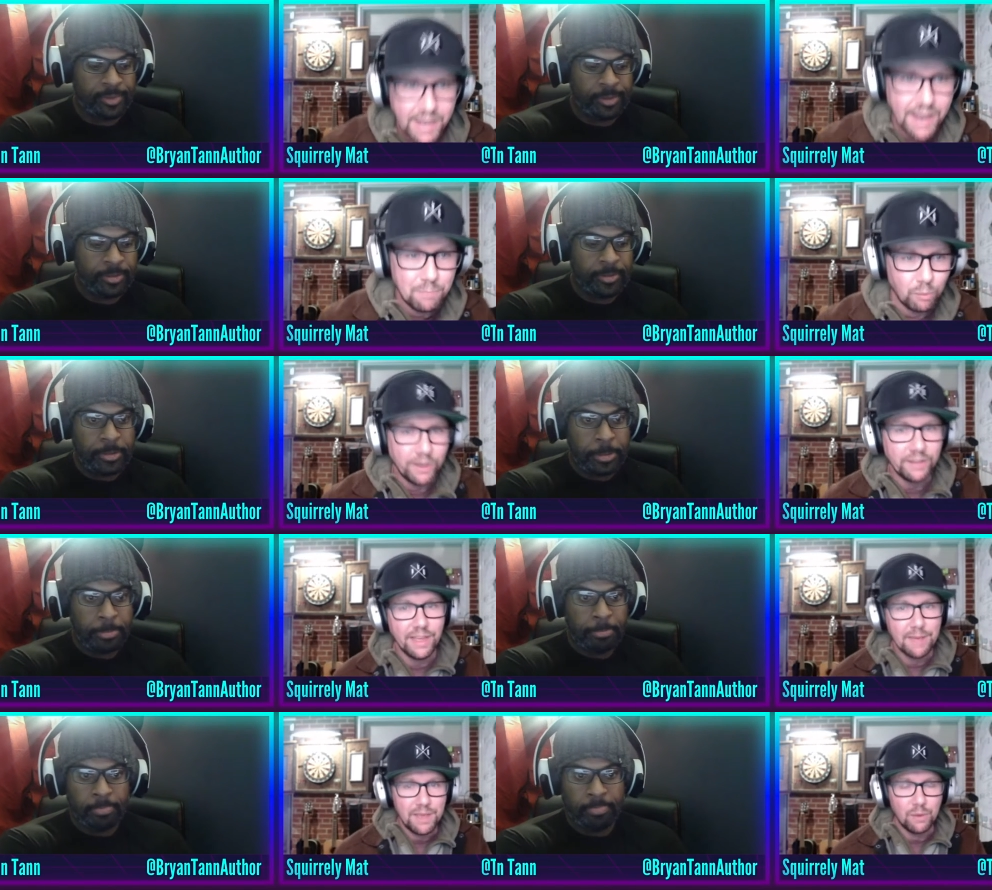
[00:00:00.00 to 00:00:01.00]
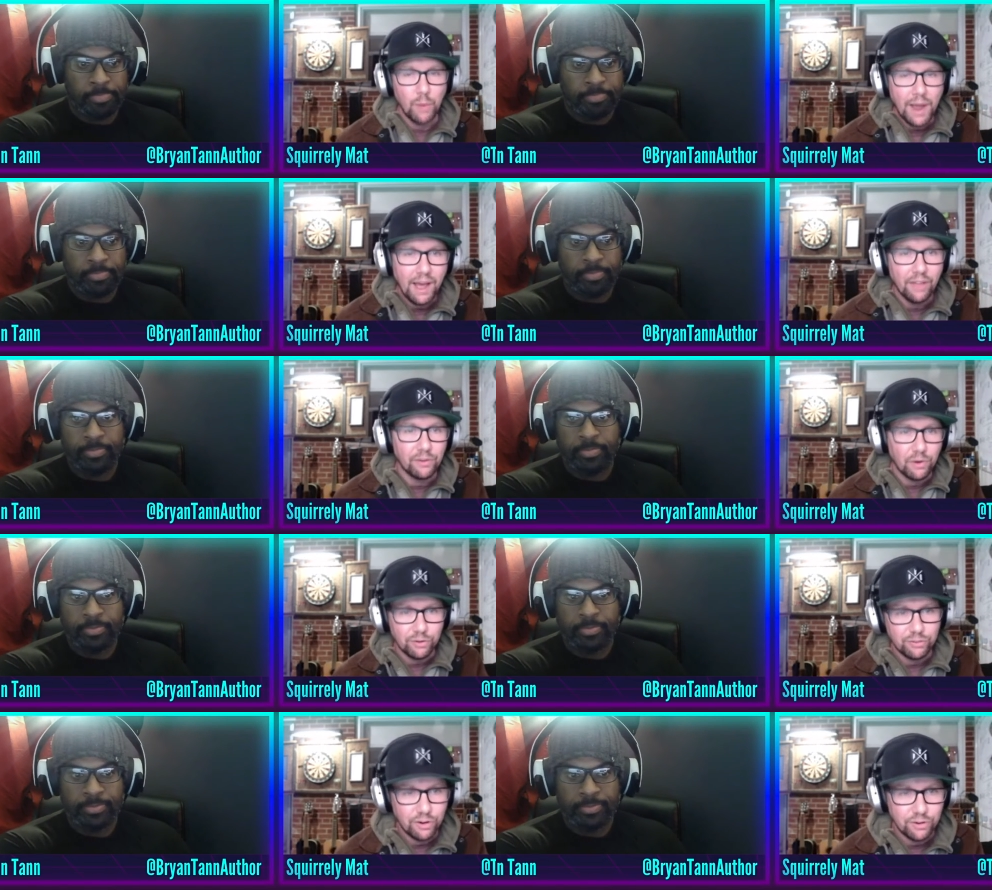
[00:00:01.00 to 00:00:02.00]
Speaker 1: And bring them in. Wow, they're all
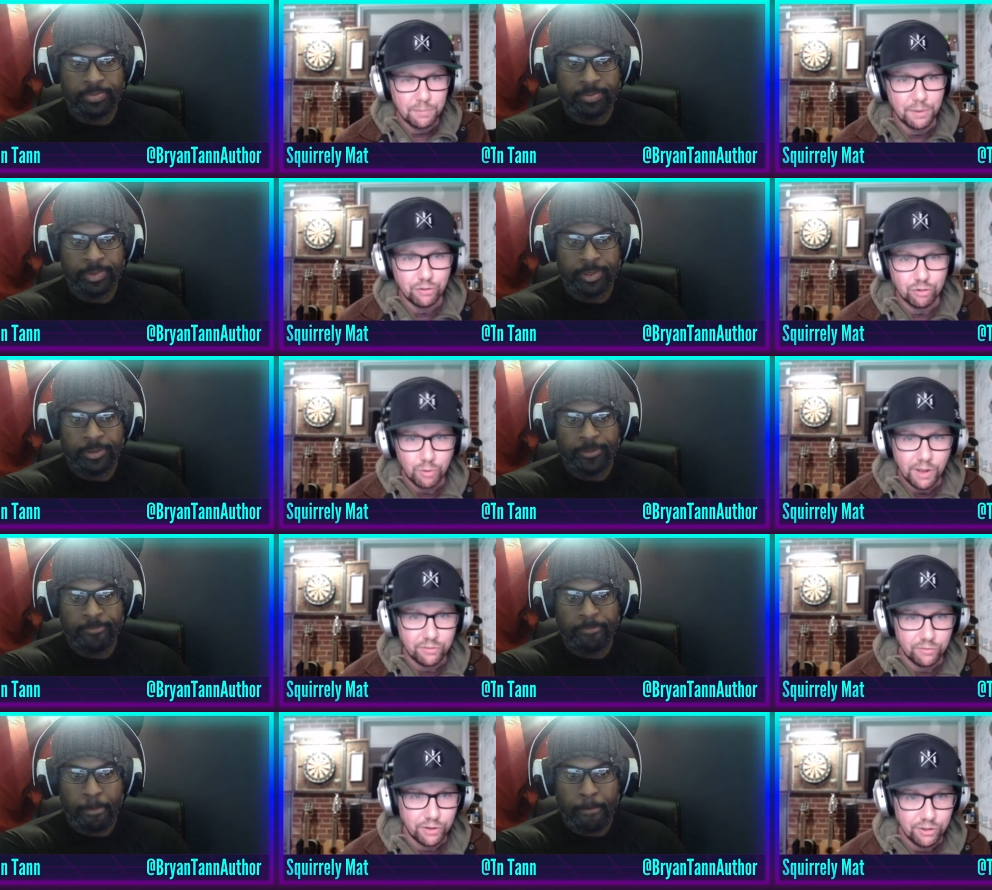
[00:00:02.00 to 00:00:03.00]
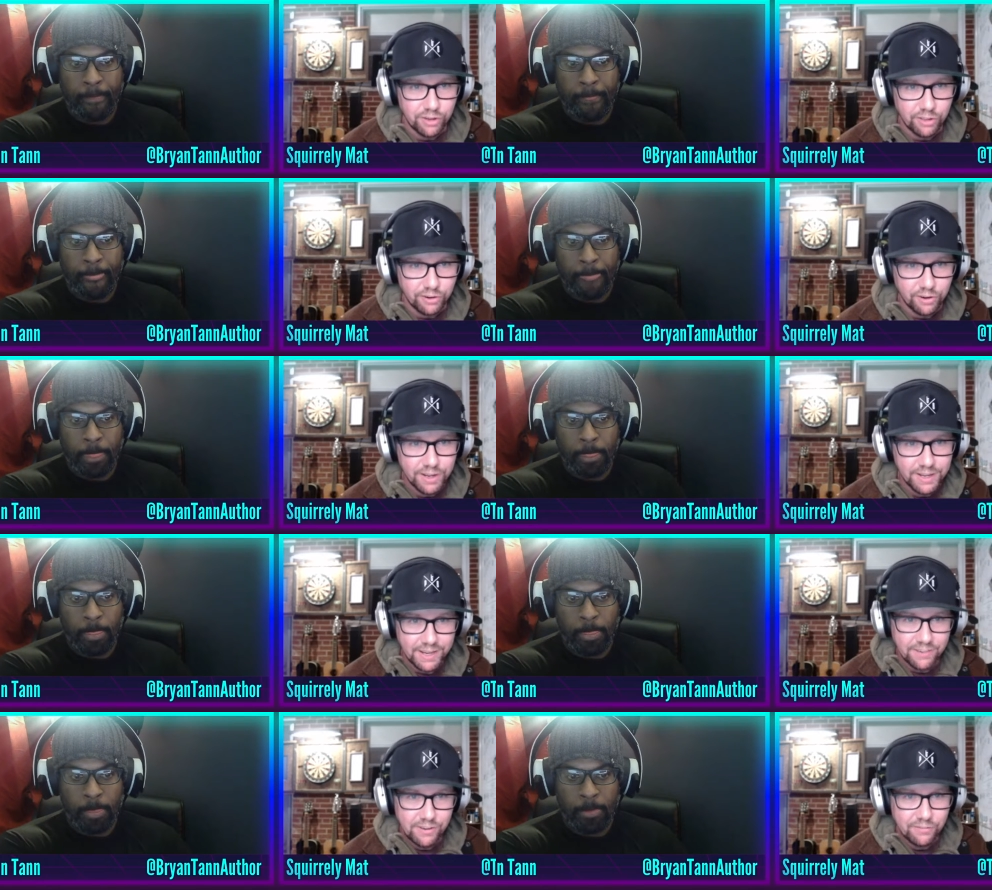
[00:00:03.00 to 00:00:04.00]
starting to build trust for each other
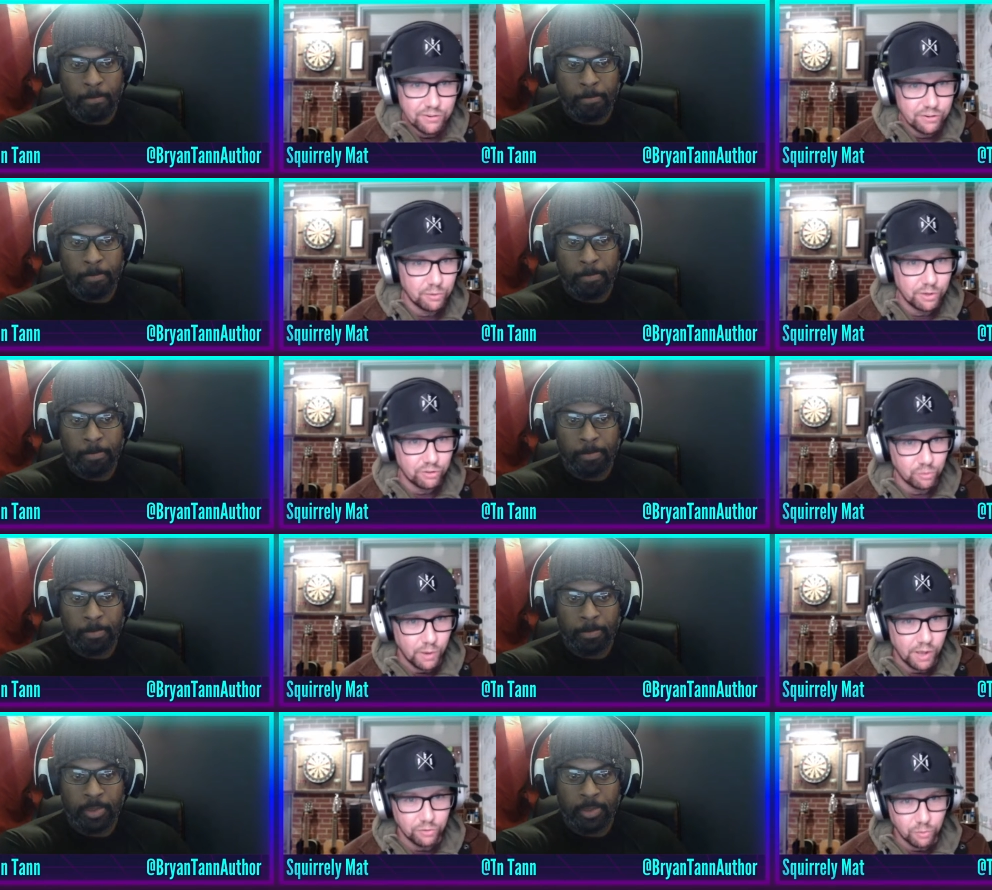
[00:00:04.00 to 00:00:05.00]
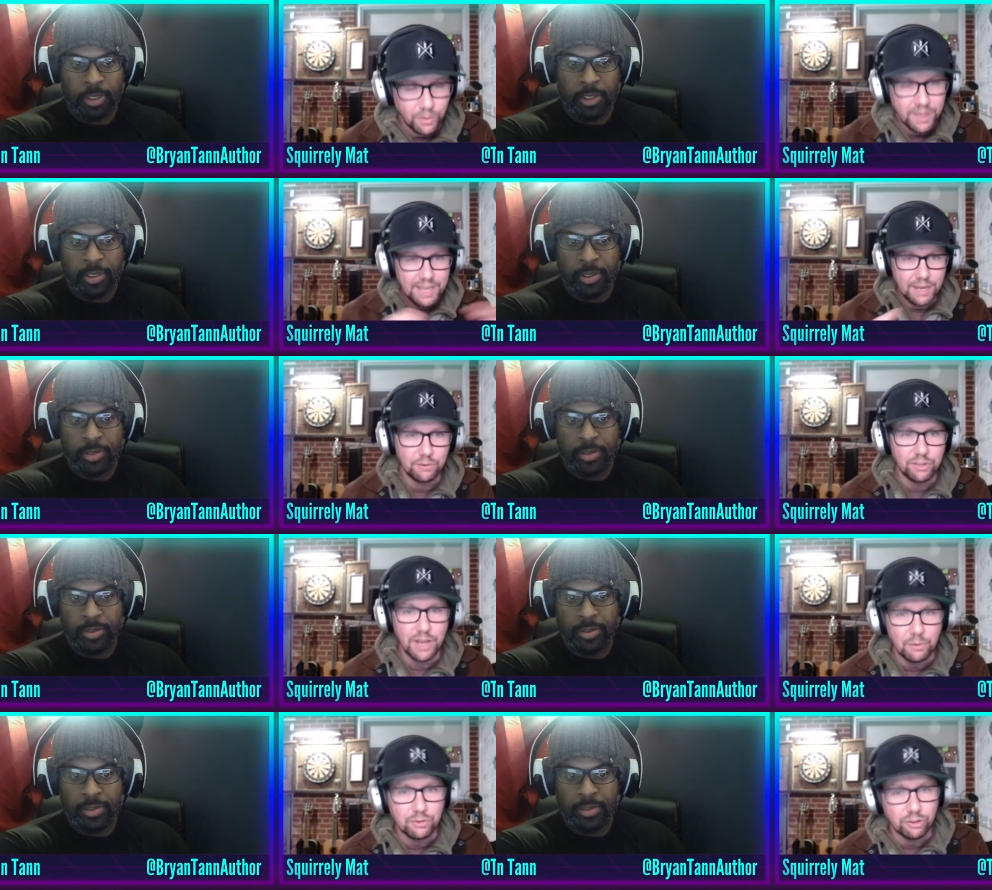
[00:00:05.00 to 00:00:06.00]
in different degrees as well. So it was, an,
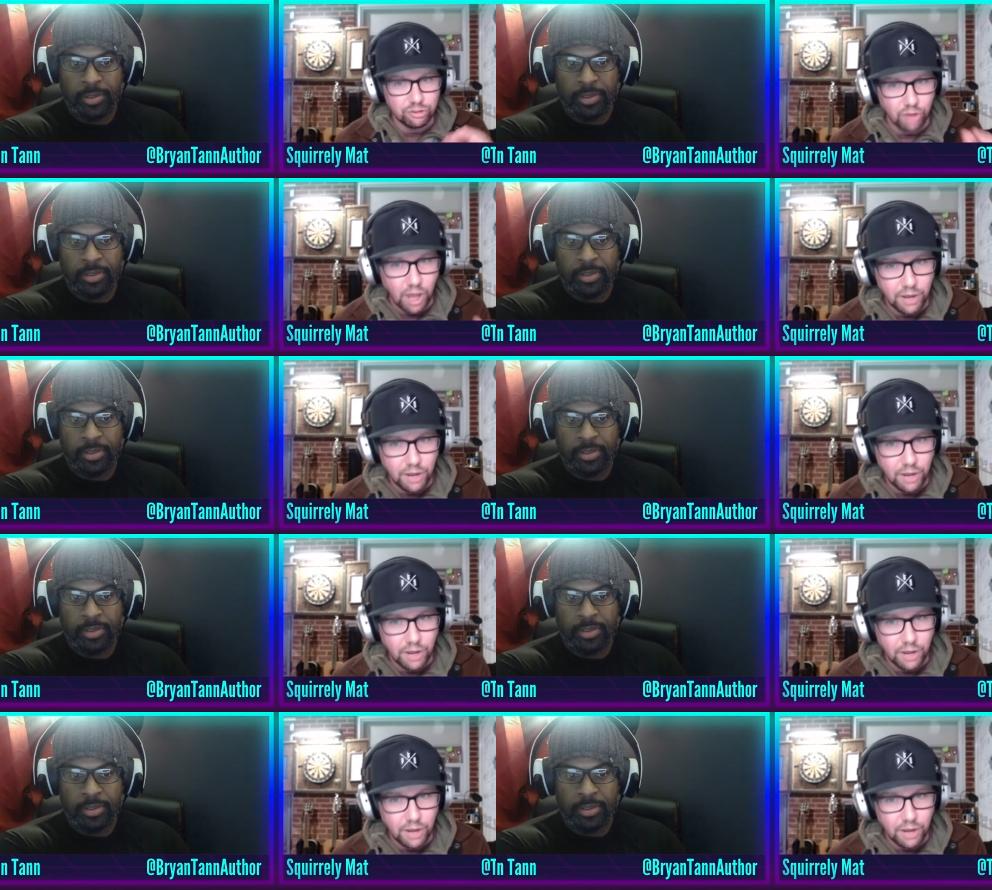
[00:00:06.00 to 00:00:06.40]
it was a, I